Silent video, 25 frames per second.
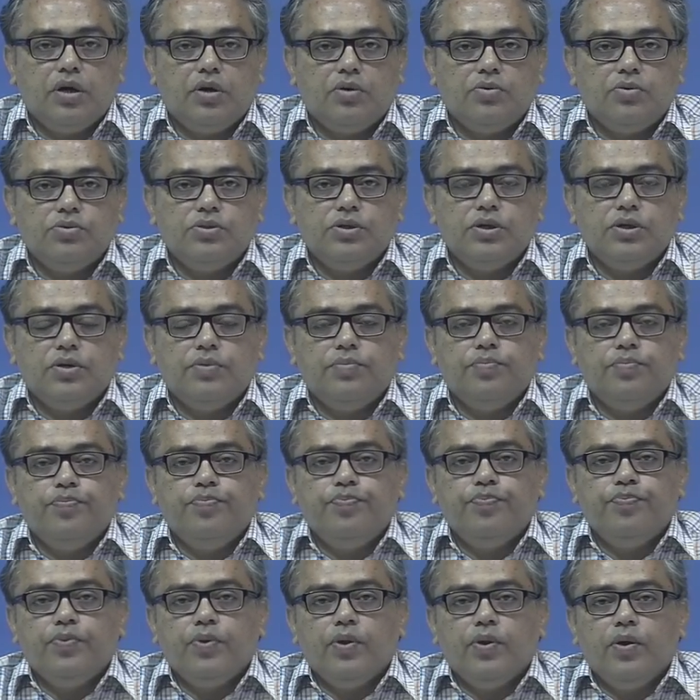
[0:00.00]
ROC
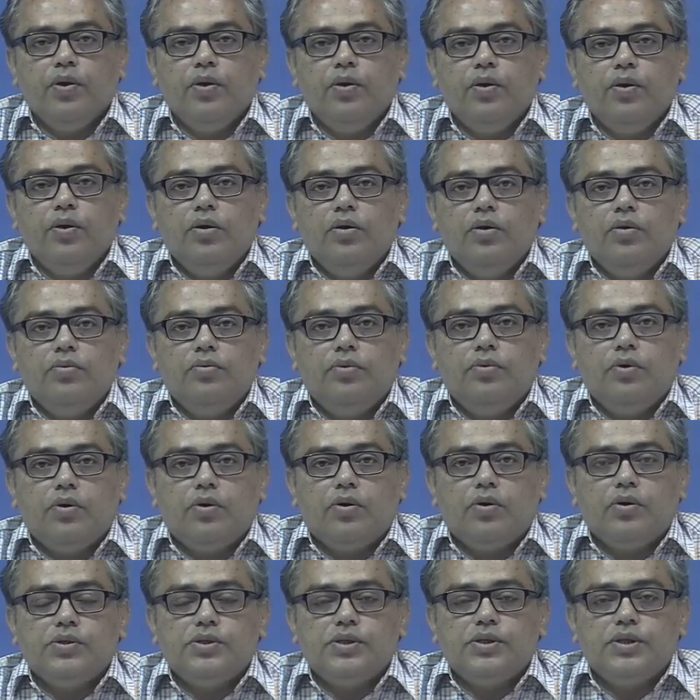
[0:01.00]
for
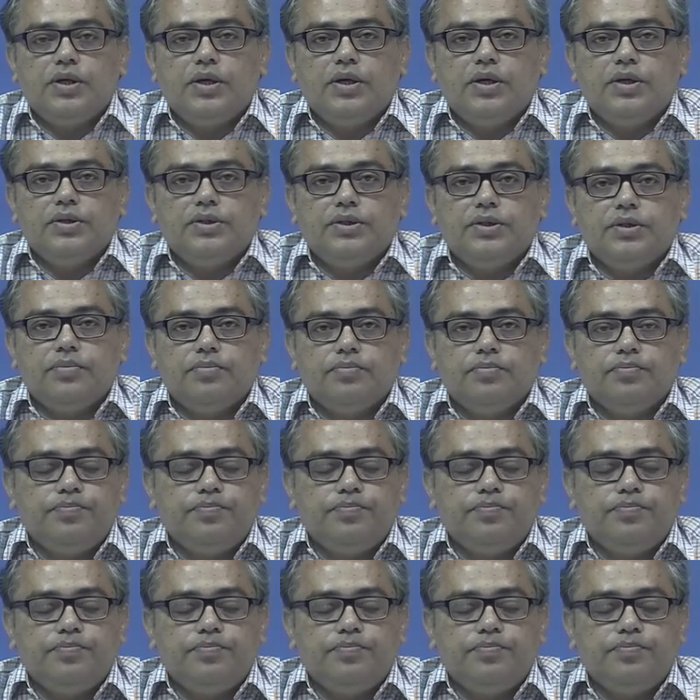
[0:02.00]
consideration.